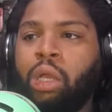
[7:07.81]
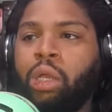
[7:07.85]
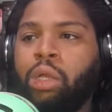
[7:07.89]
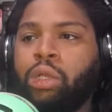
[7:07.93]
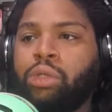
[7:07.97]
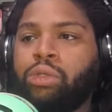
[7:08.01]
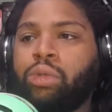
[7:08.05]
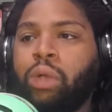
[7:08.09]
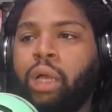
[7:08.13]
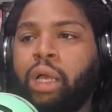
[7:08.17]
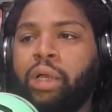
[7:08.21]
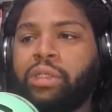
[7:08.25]

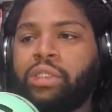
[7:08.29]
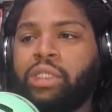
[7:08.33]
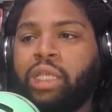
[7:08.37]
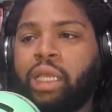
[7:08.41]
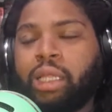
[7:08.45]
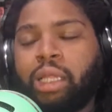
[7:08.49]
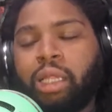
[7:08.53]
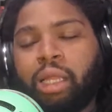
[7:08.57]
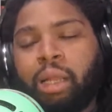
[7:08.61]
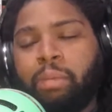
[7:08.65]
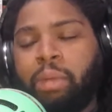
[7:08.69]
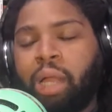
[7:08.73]
So I was like,
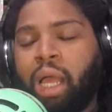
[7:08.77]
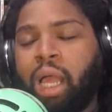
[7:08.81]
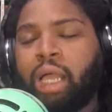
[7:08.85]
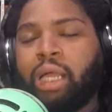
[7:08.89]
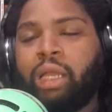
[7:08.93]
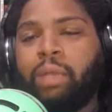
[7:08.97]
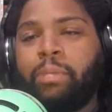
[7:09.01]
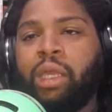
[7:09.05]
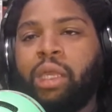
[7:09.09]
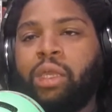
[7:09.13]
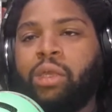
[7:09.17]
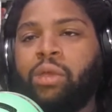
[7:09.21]
then I'm not
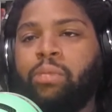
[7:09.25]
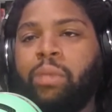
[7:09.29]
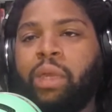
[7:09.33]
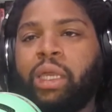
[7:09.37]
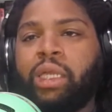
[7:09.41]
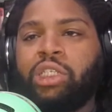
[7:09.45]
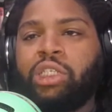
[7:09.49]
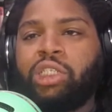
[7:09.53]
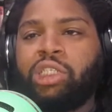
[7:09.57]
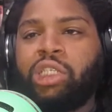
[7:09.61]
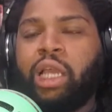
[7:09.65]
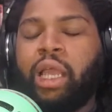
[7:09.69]
going to make you make
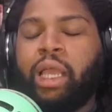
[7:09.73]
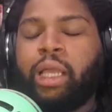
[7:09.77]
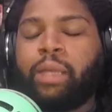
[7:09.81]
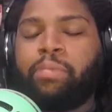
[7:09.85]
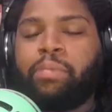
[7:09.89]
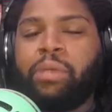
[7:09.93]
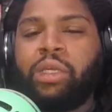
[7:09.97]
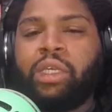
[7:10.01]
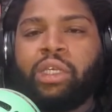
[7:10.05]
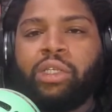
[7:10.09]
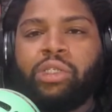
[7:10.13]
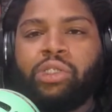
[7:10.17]
a check,
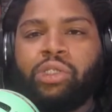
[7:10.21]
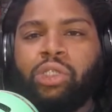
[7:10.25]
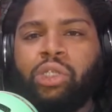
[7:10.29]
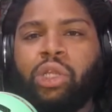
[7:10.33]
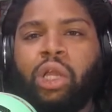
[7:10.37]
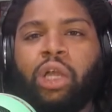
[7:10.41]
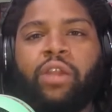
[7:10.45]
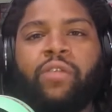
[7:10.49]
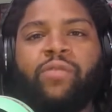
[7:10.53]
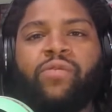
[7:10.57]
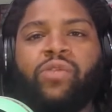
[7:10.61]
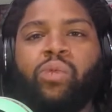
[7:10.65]
because
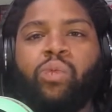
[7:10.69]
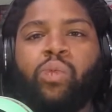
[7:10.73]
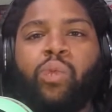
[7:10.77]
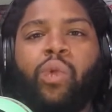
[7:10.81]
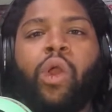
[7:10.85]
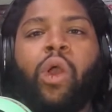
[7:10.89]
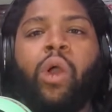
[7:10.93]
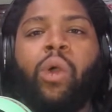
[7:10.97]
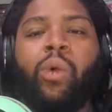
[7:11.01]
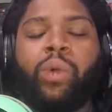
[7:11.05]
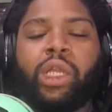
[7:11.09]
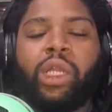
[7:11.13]
none of you
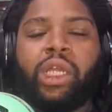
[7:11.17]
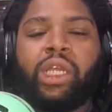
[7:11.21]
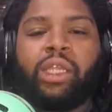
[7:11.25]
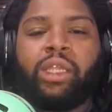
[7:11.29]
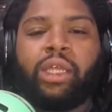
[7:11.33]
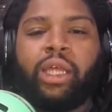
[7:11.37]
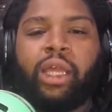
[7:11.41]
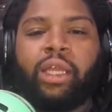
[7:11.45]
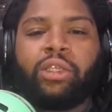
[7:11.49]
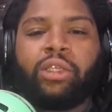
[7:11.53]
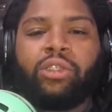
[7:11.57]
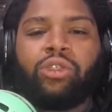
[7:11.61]
know anything.